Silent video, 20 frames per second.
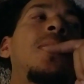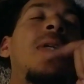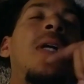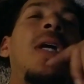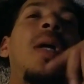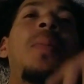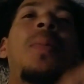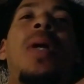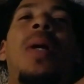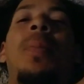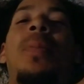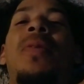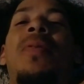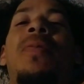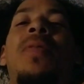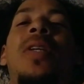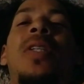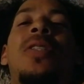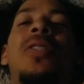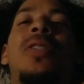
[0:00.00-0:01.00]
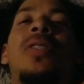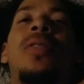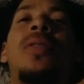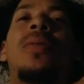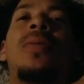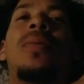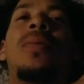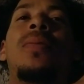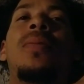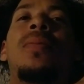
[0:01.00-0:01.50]
I'm not
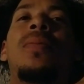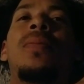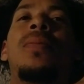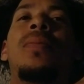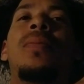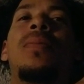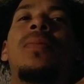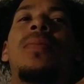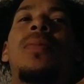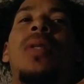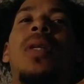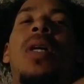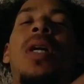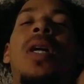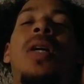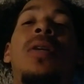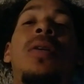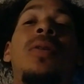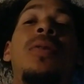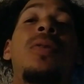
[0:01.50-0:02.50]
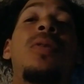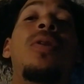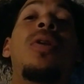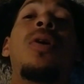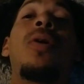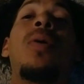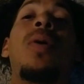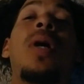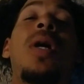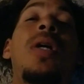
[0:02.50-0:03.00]
professional. I don't
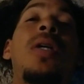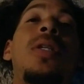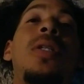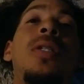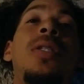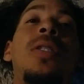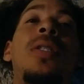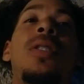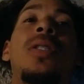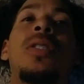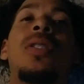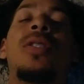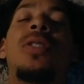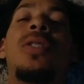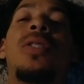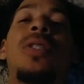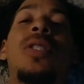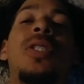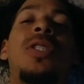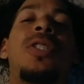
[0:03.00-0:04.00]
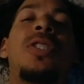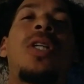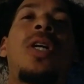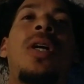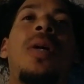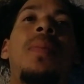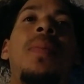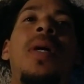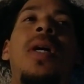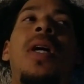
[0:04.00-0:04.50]
know how to do this
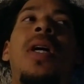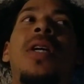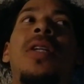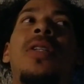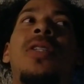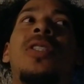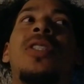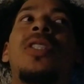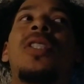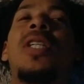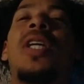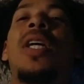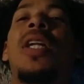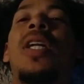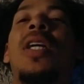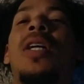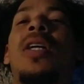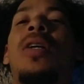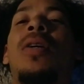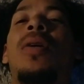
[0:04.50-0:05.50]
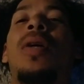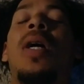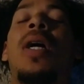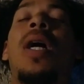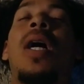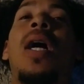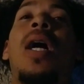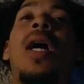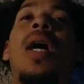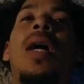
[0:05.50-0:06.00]
job. I understand how
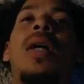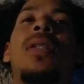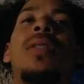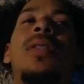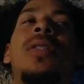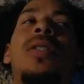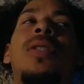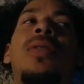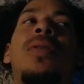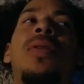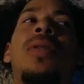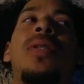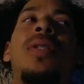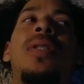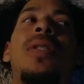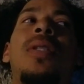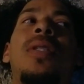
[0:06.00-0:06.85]
to do it